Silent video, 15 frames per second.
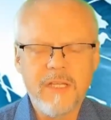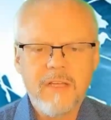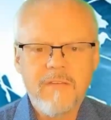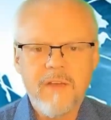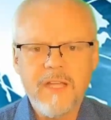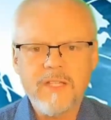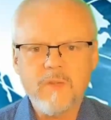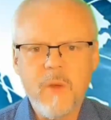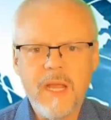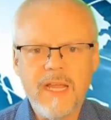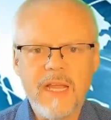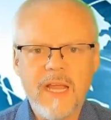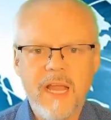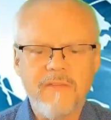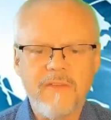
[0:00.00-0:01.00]

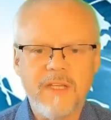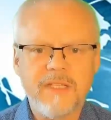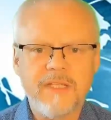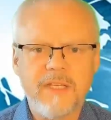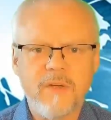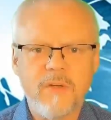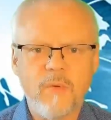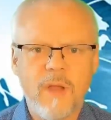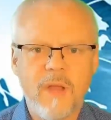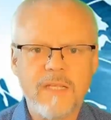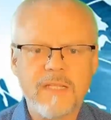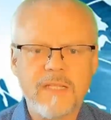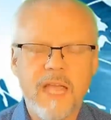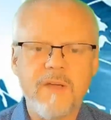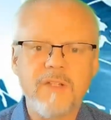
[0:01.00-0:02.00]
Venezuela, having to deal with
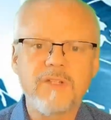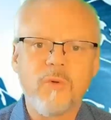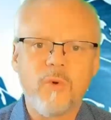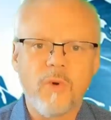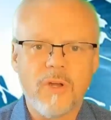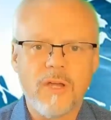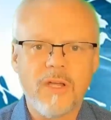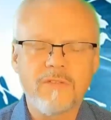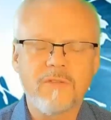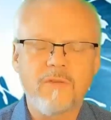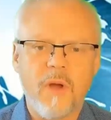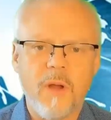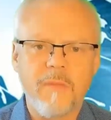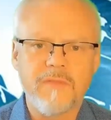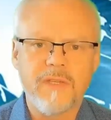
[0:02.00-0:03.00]
well-established organized
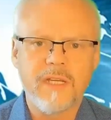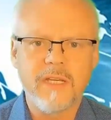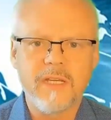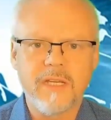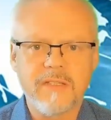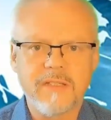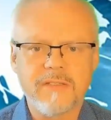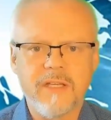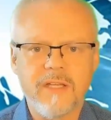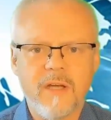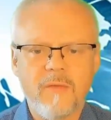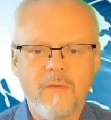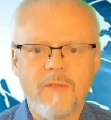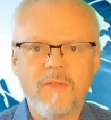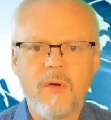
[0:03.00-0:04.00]
crime syndicates
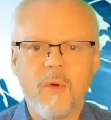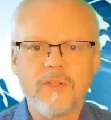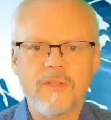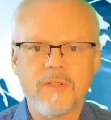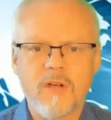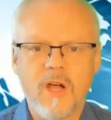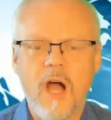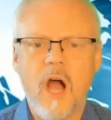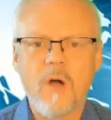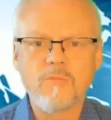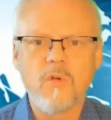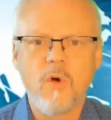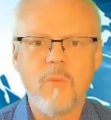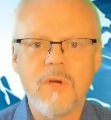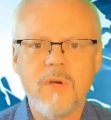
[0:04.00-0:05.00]
with a focus on armed
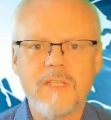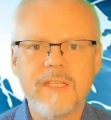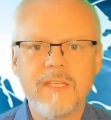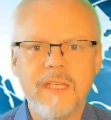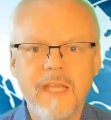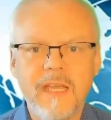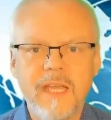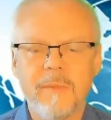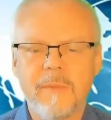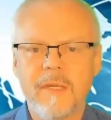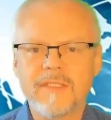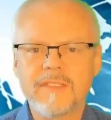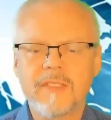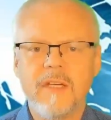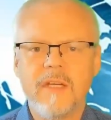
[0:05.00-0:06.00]
robberies and
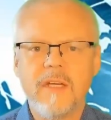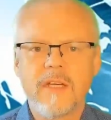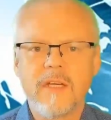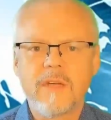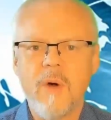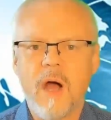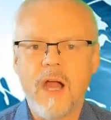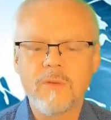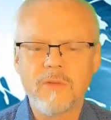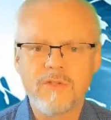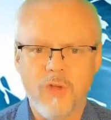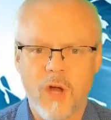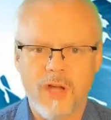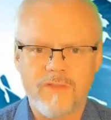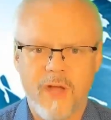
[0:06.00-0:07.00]
kidnappings, combined with
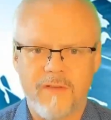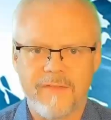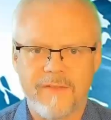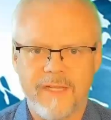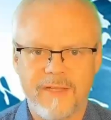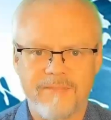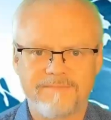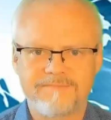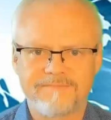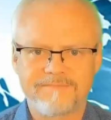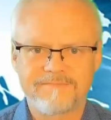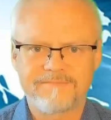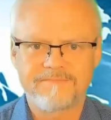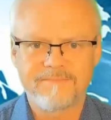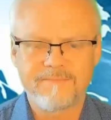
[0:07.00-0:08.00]
drug trafficking.
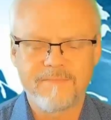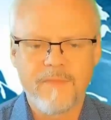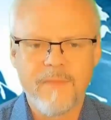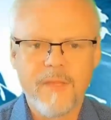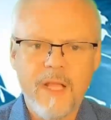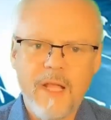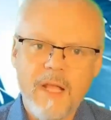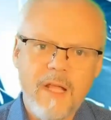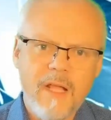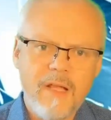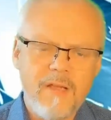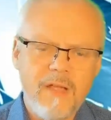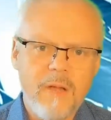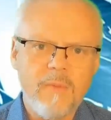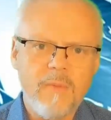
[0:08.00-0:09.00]

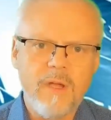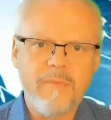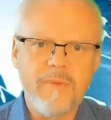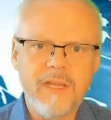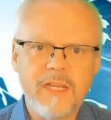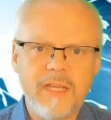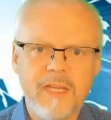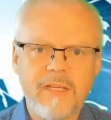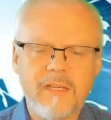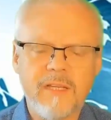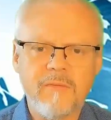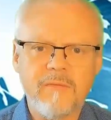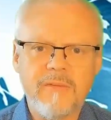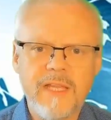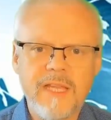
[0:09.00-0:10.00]
Colombia being a
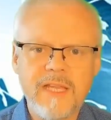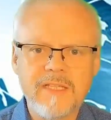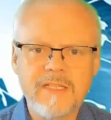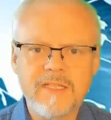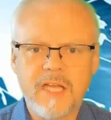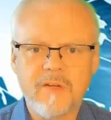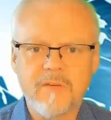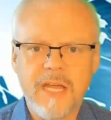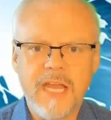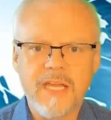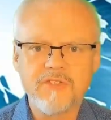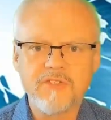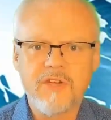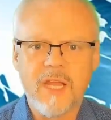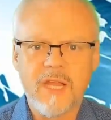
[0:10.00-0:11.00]
leader in the illicit cocaine
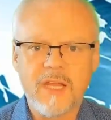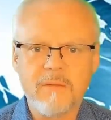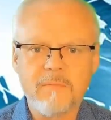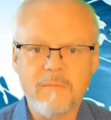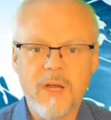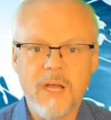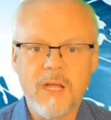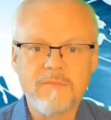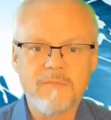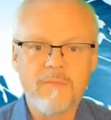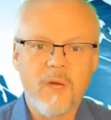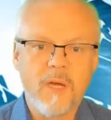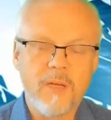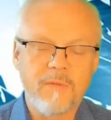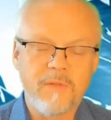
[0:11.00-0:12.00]
trade combined with
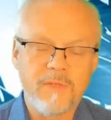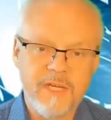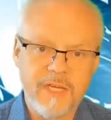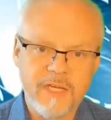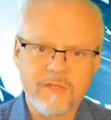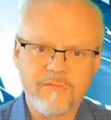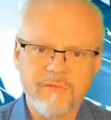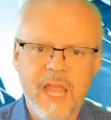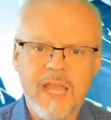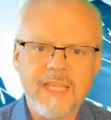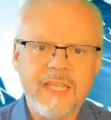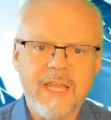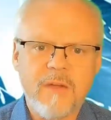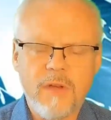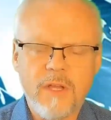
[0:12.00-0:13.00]
violent protection
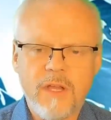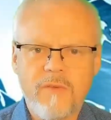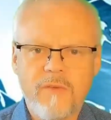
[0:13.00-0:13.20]
racketeering.